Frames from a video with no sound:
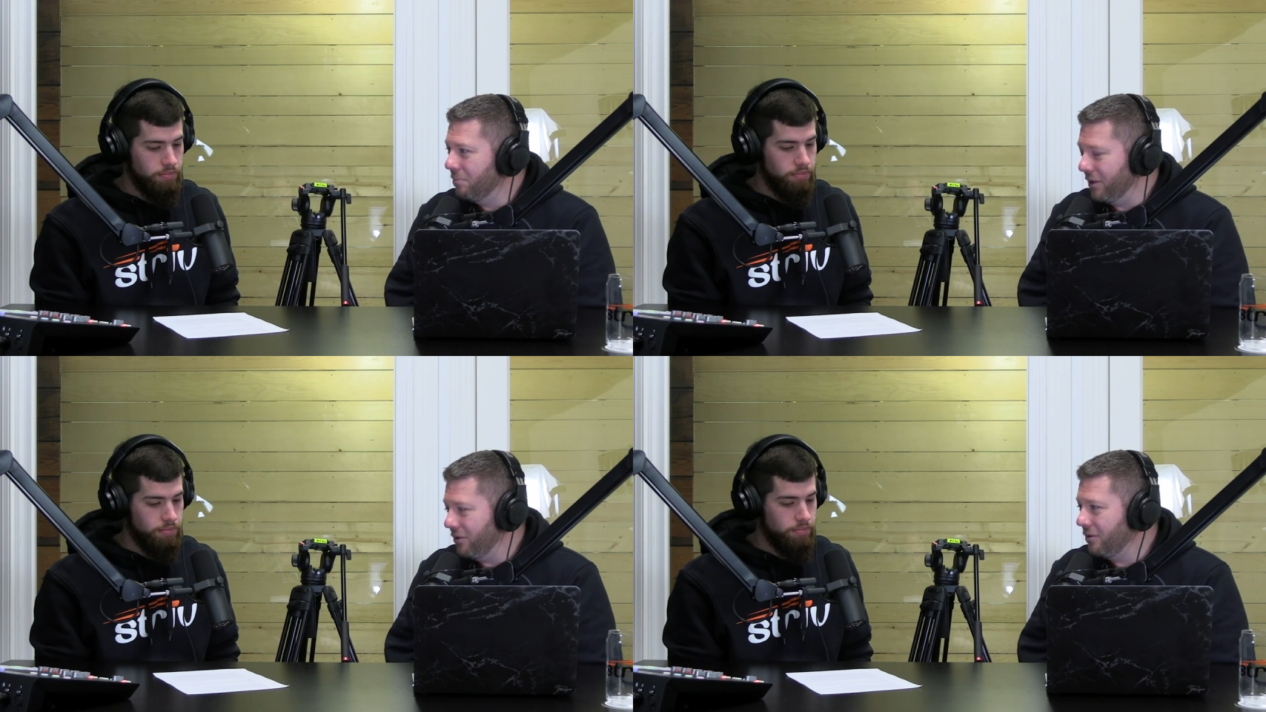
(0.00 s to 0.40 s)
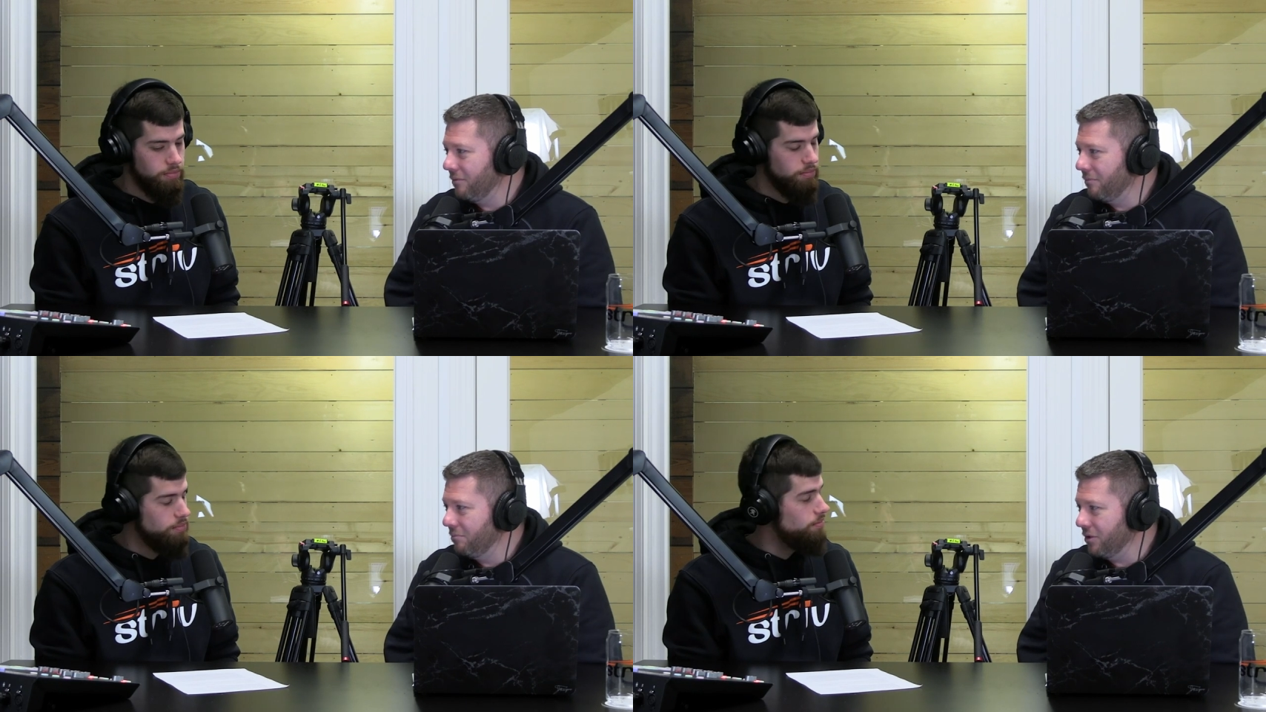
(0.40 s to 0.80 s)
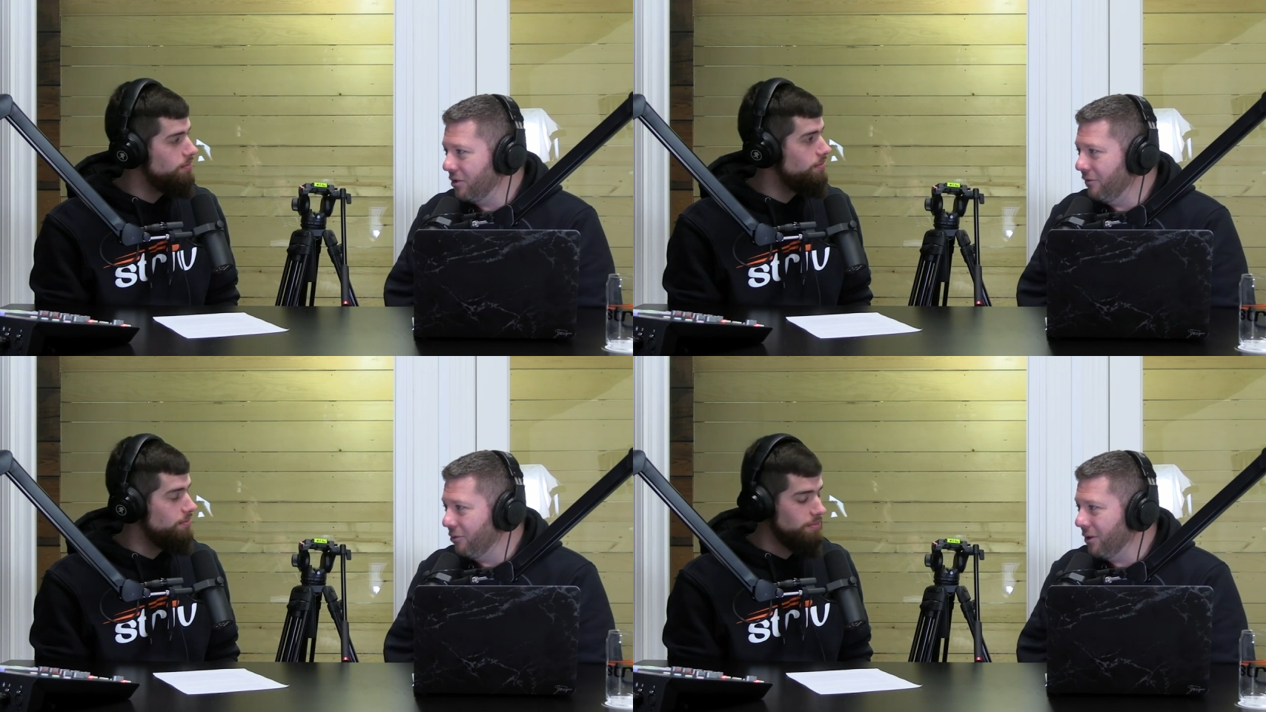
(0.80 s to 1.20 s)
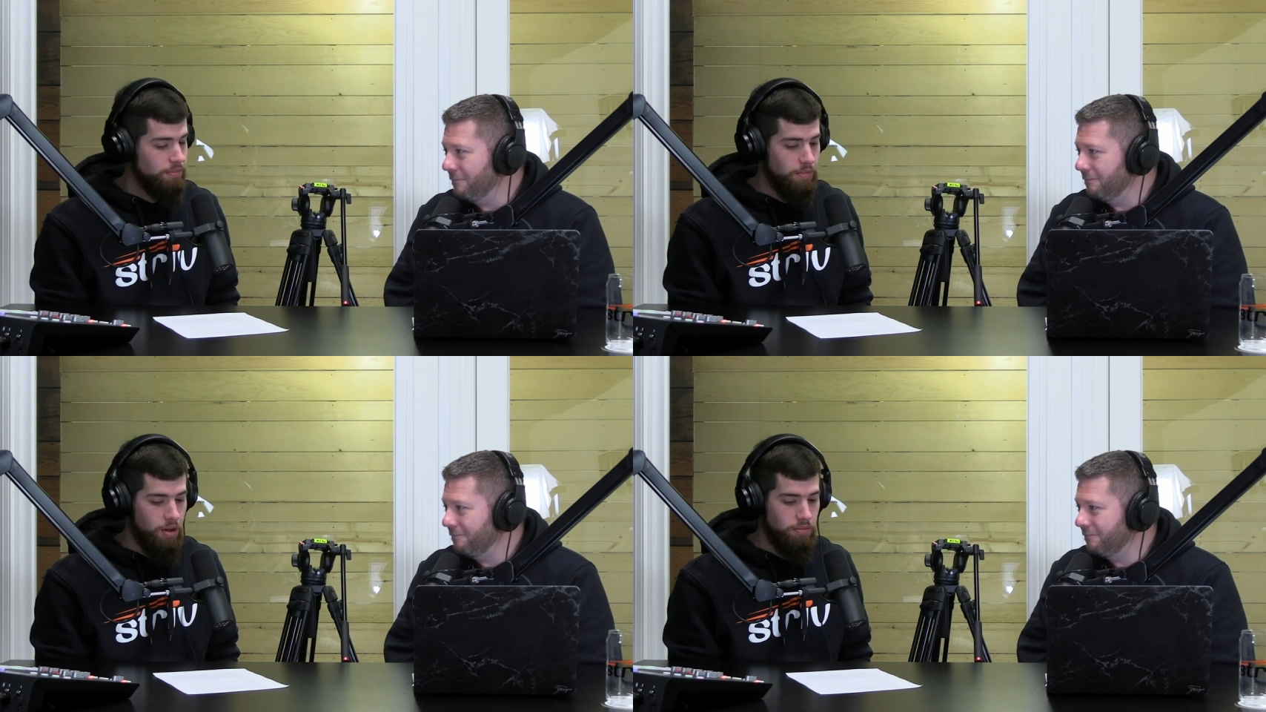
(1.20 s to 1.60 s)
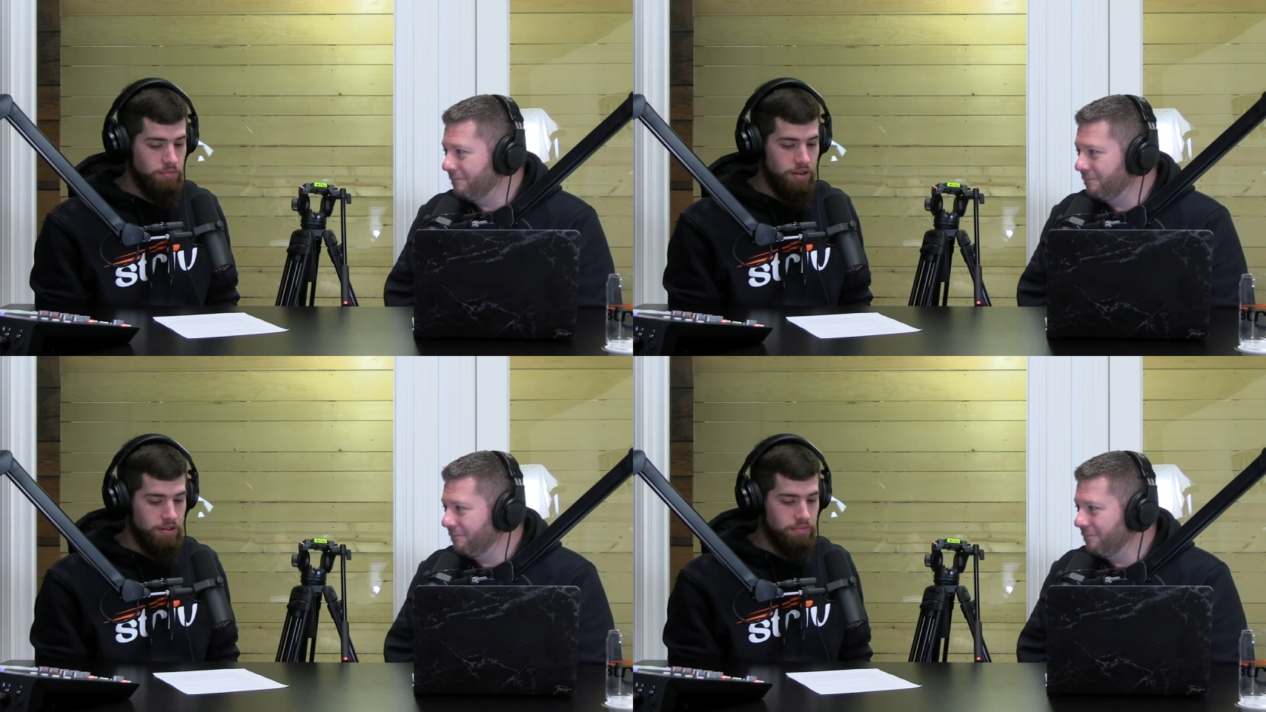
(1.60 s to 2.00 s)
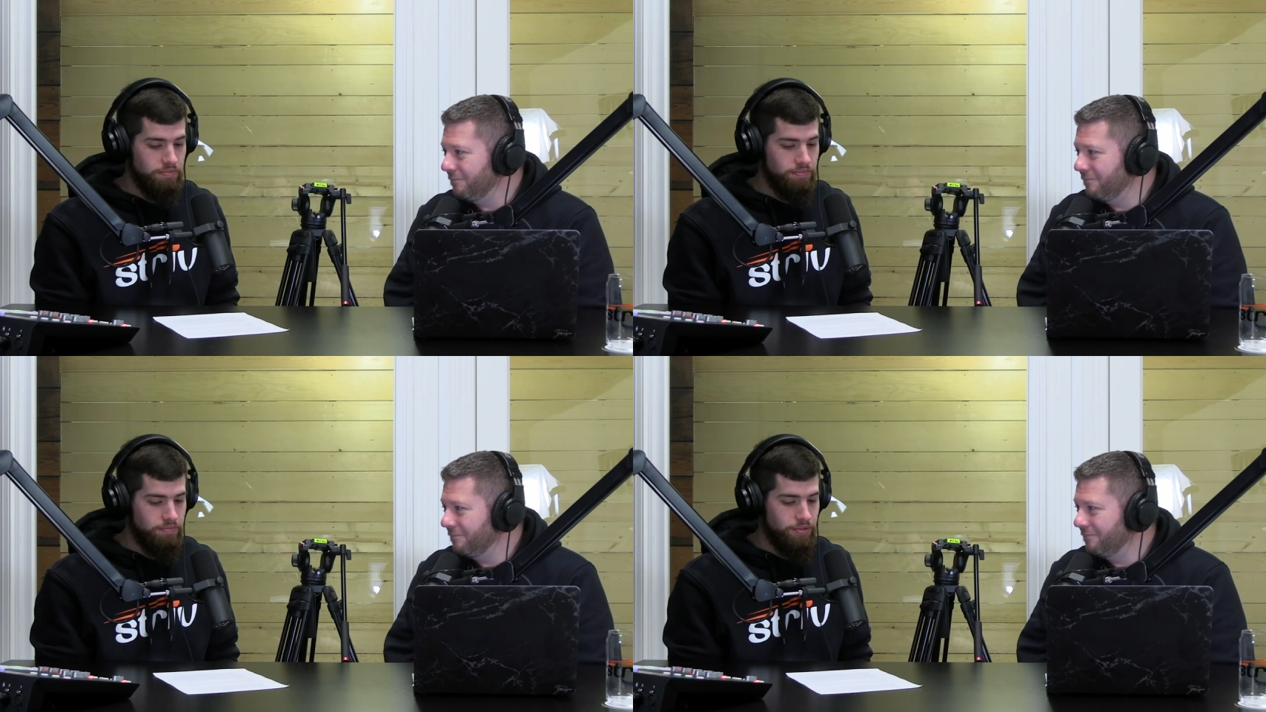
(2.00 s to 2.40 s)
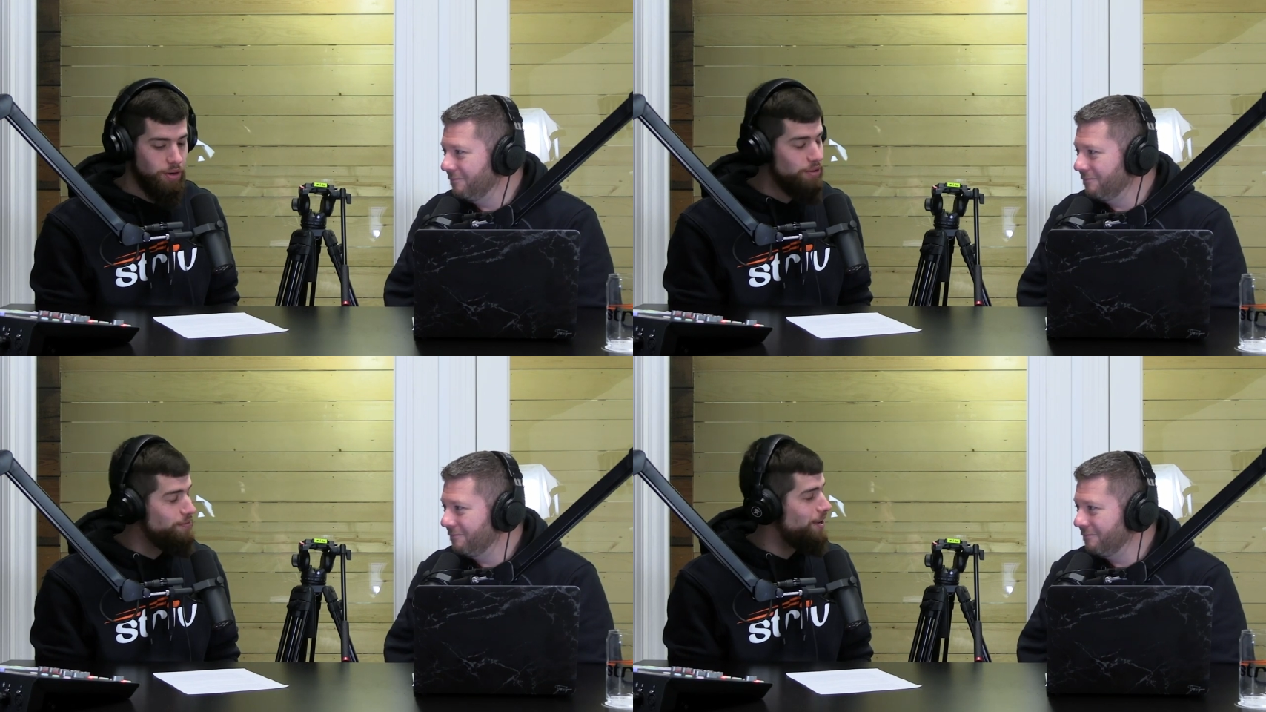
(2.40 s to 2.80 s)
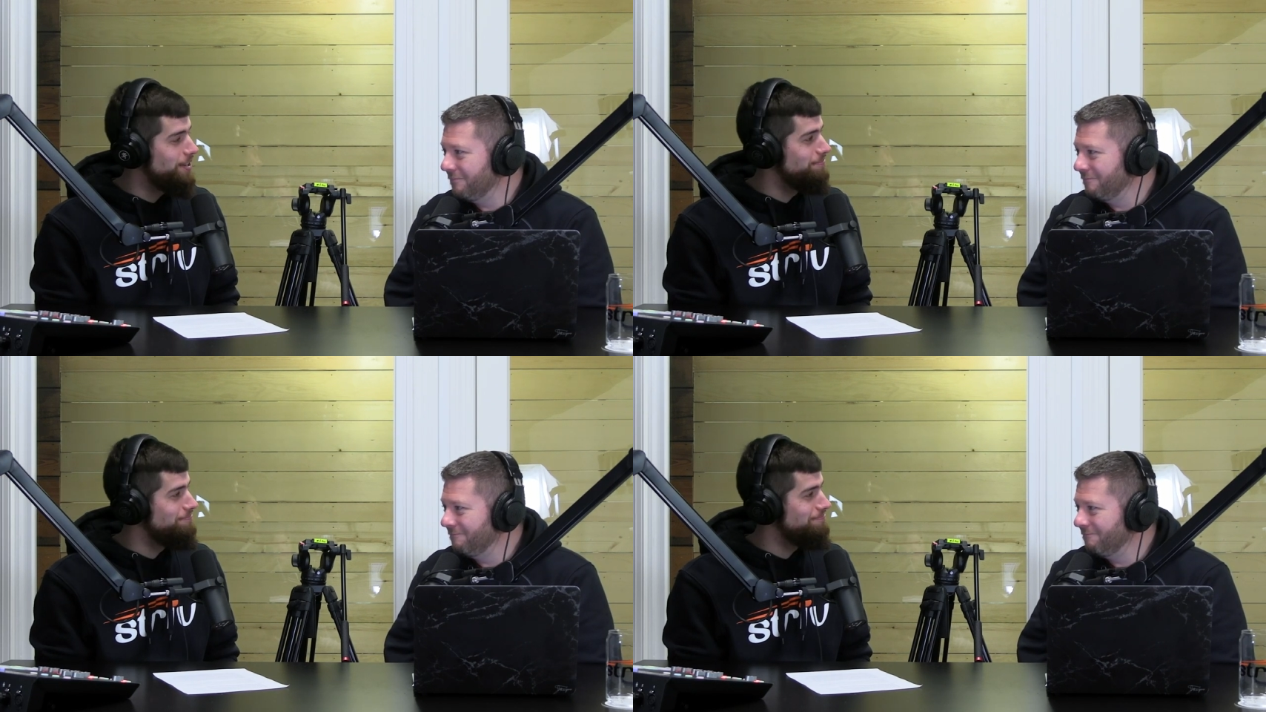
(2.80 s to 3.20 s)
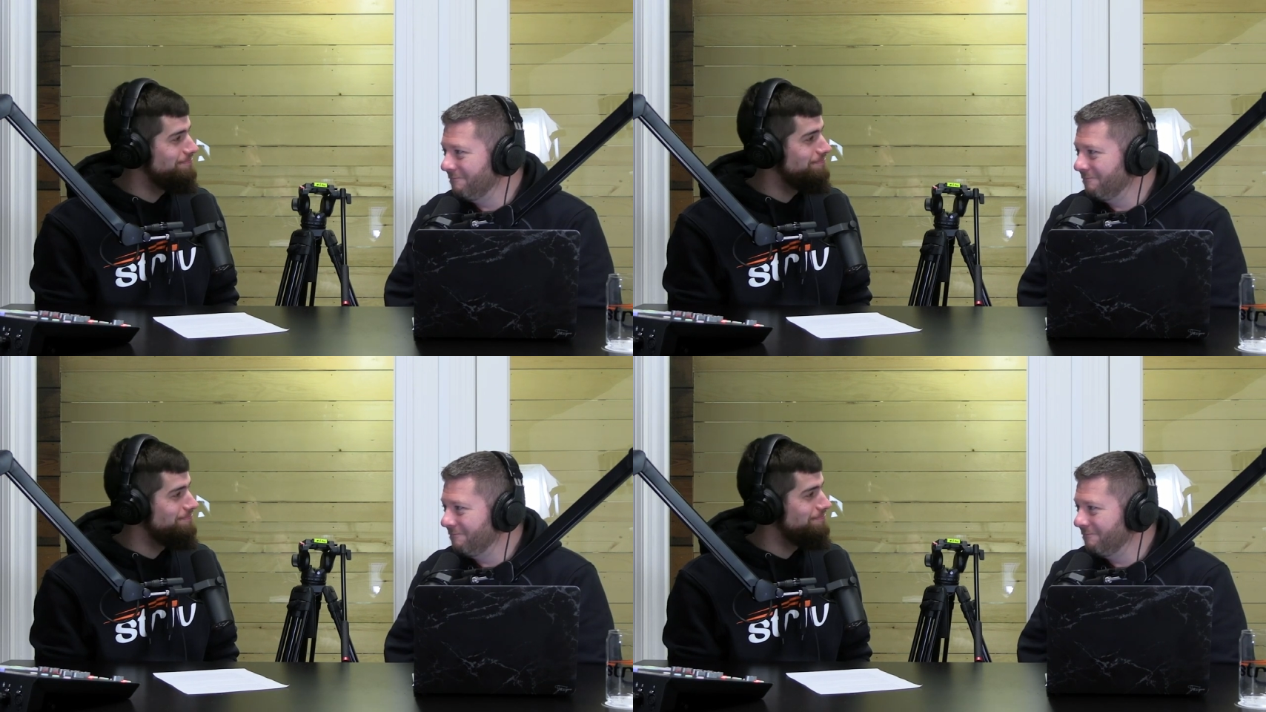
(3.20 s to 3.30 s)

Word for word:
Speaker 1: please please go for it.
Speaker 2: Oh, you're totally fine.